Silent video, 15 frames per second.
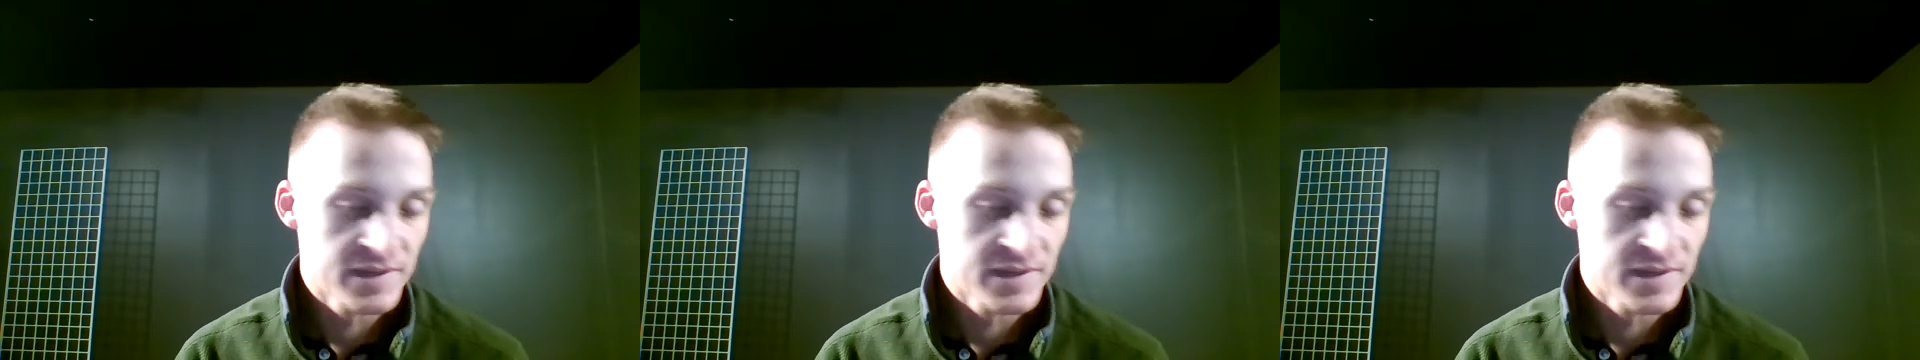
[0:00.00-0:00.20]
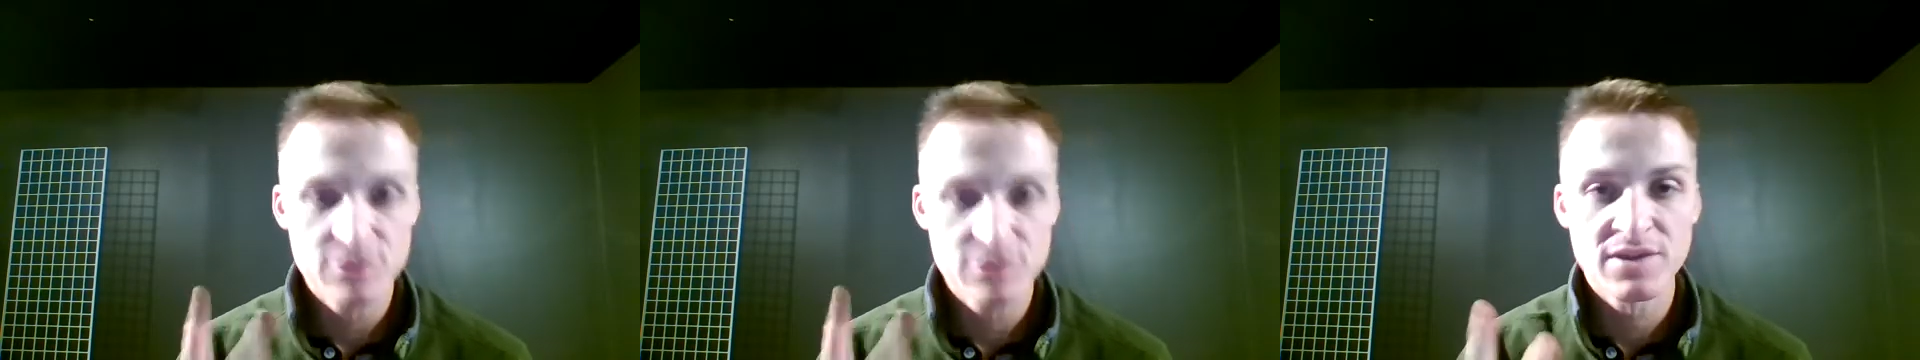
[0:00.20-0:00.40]

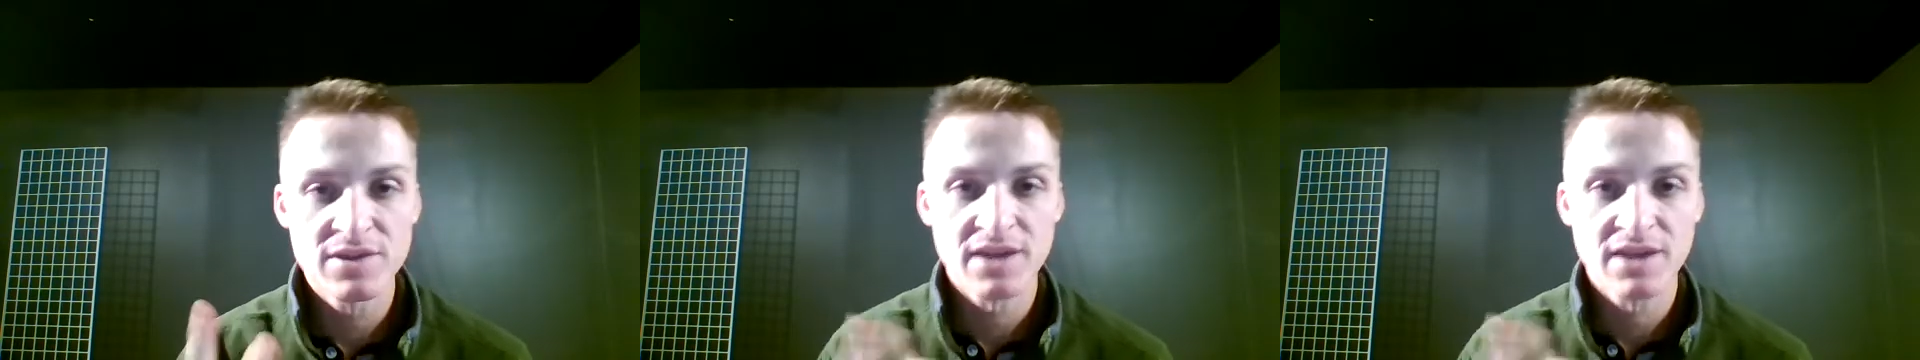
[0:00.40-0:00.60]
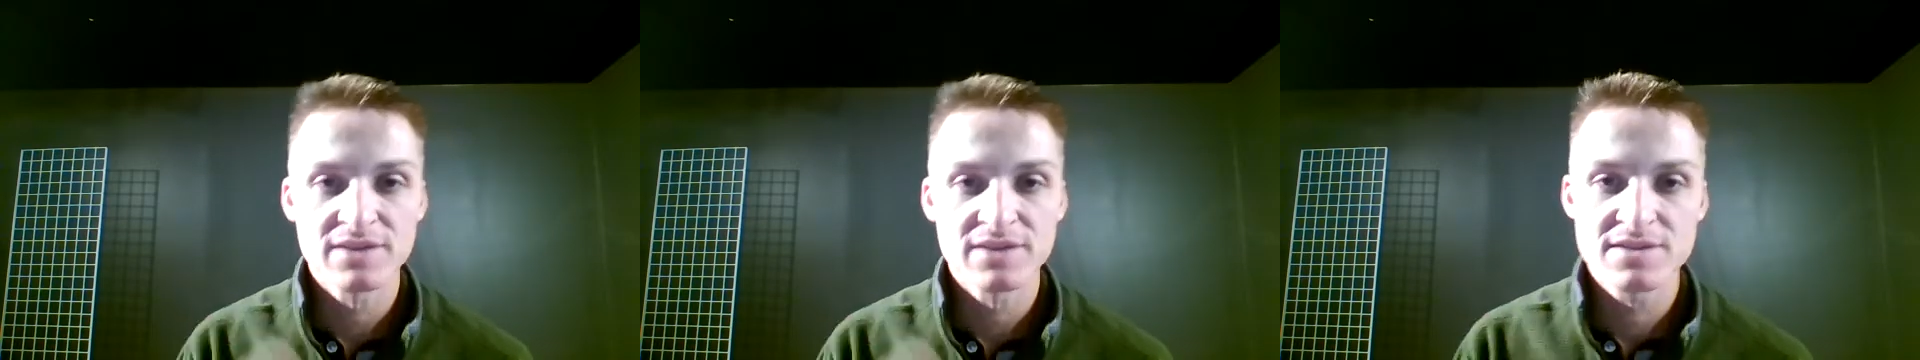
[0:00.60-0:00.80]
two
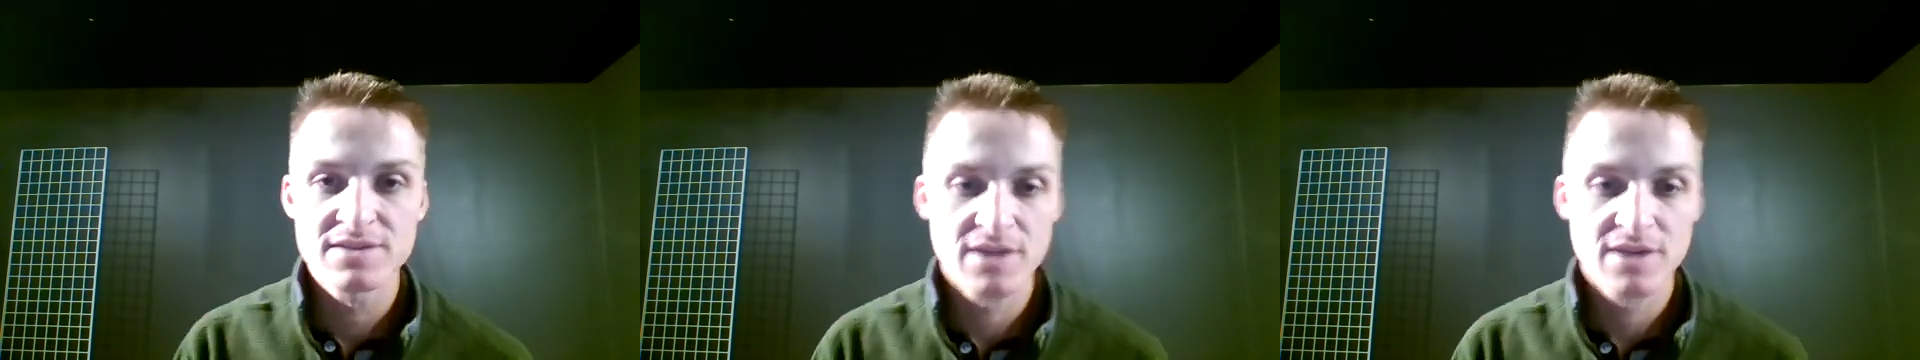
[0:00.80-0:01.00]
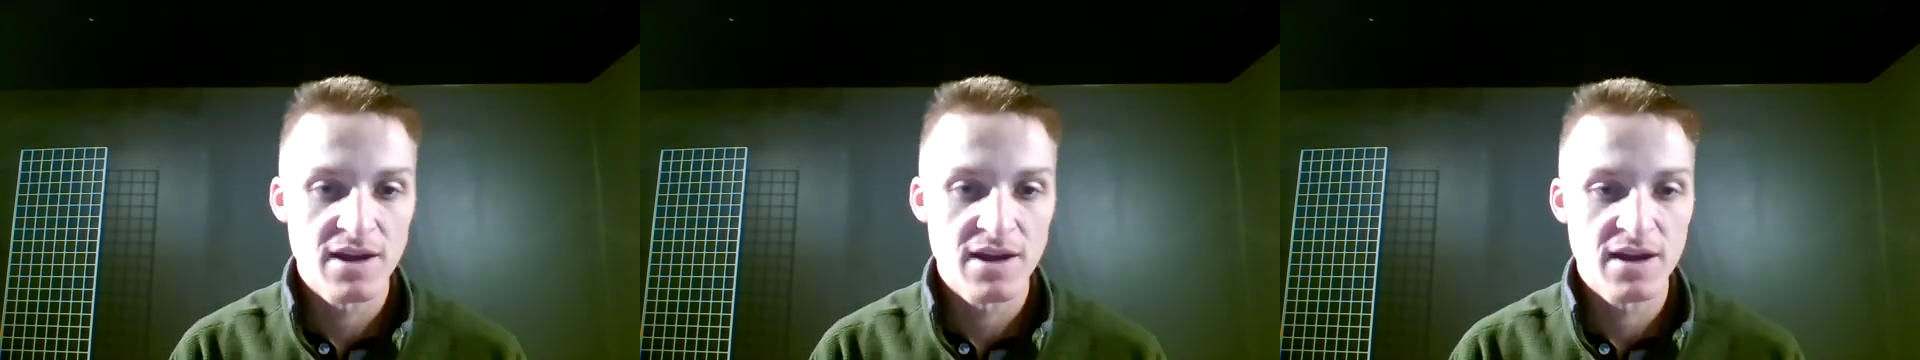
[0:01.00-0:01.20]

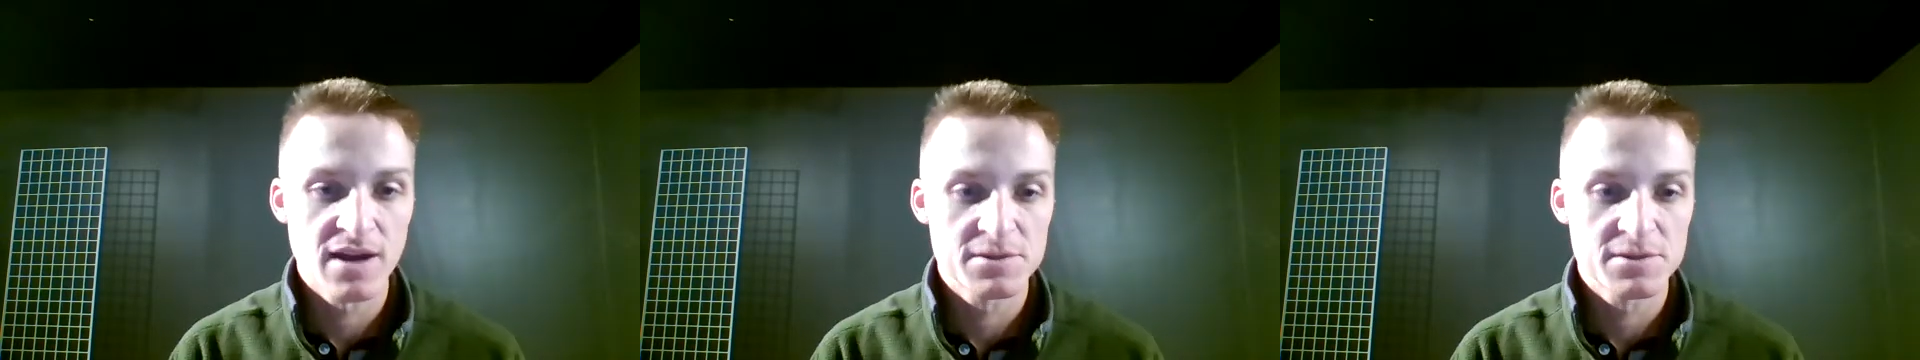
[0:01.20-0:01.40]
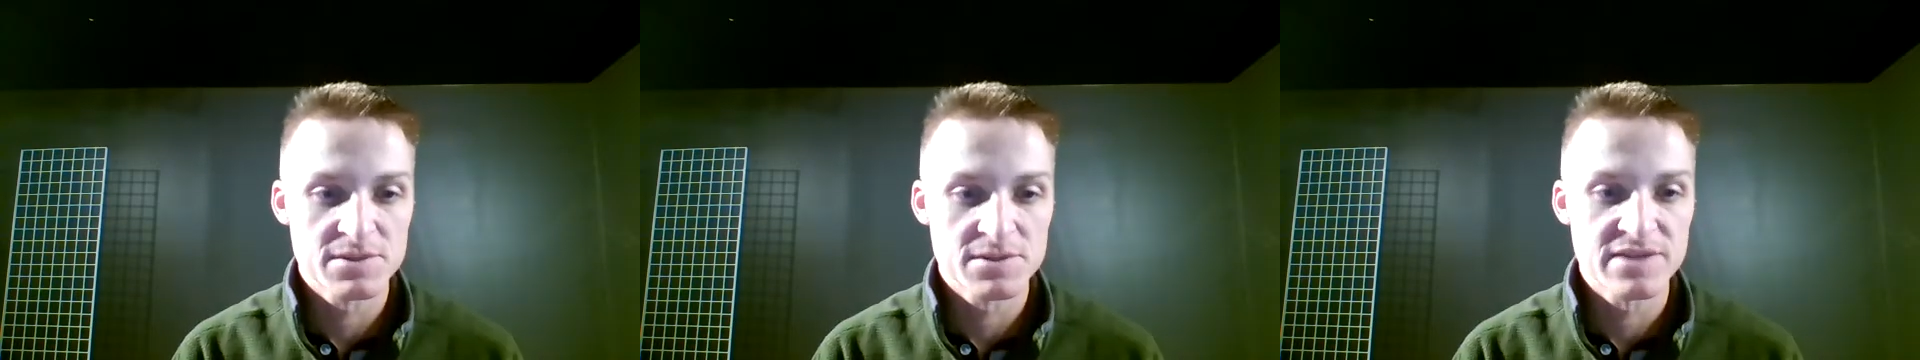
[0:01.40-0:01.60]
things
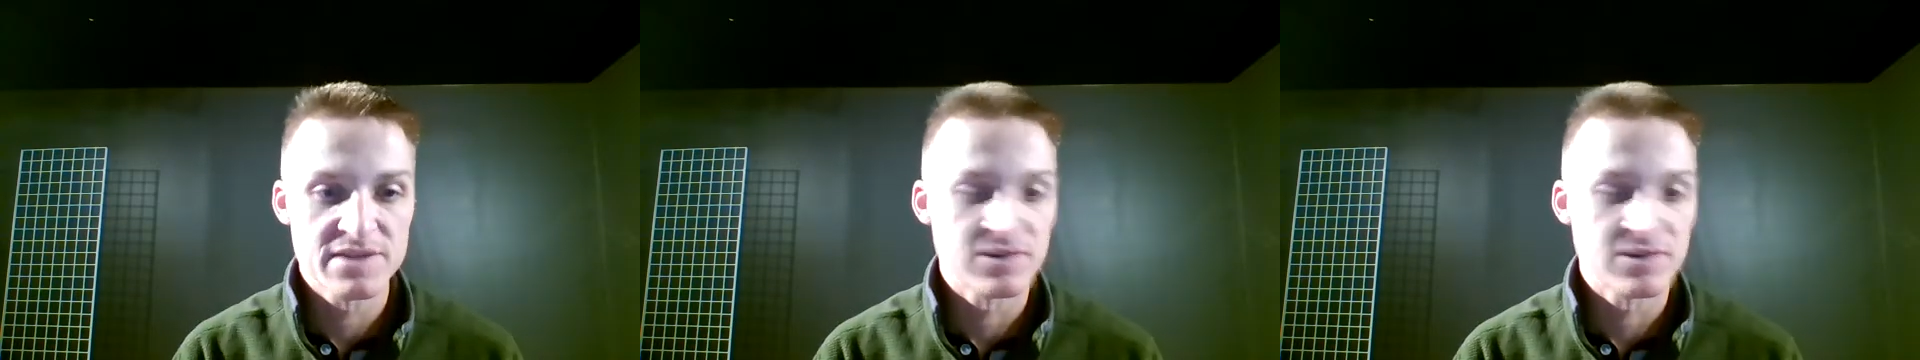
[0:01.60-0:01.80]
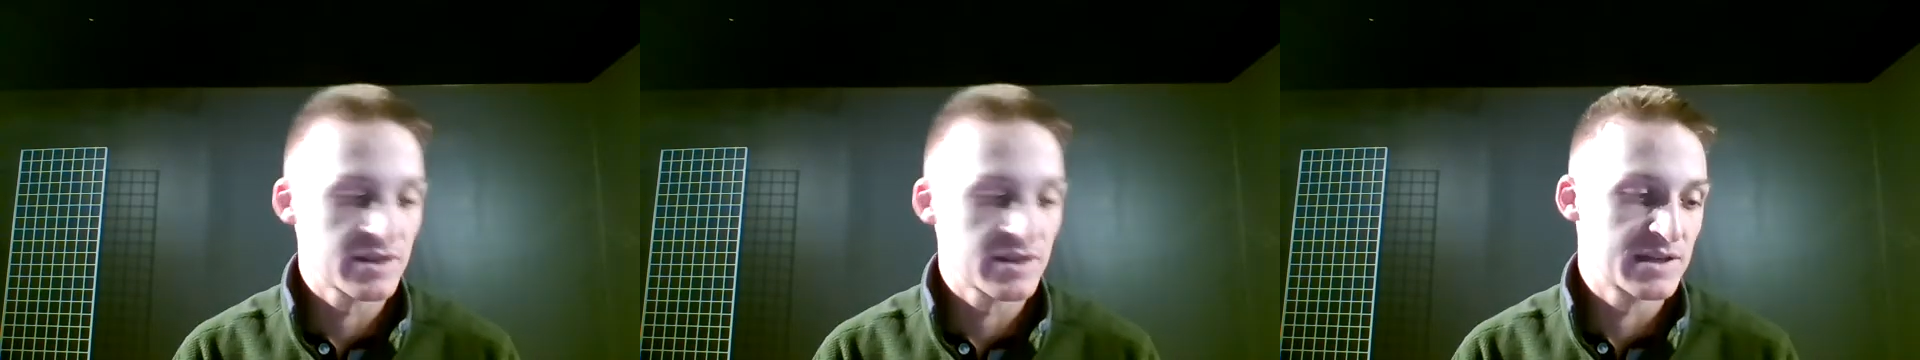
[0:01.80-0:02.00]

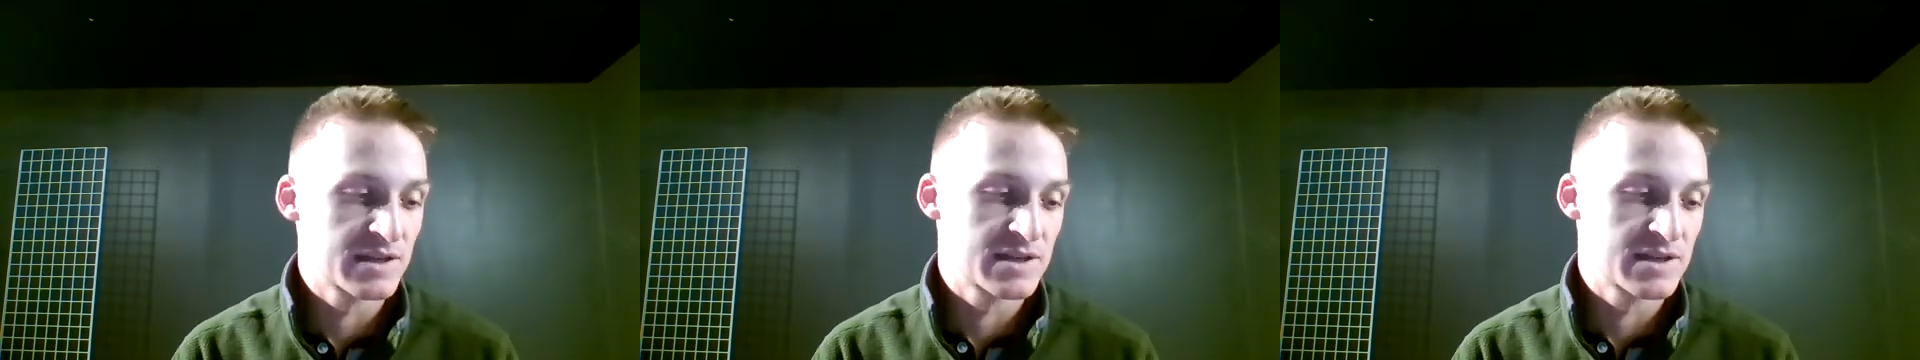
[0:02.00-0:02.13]
specifically